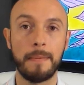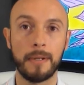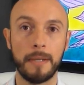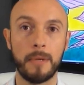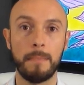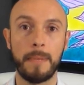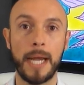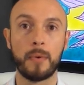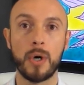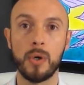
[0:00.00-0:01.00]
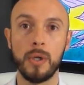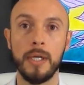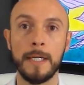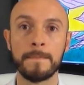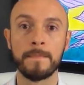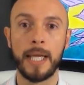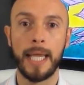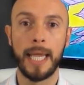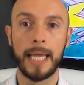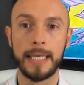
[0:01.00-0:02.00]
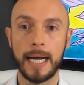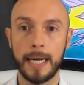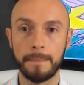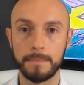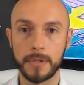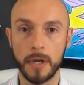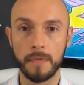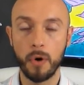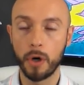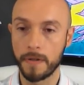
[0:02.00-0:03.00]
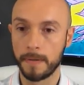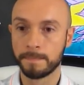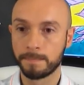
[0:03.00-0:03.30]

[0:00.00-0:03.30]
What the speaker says: keeping them on payroll, and so forth.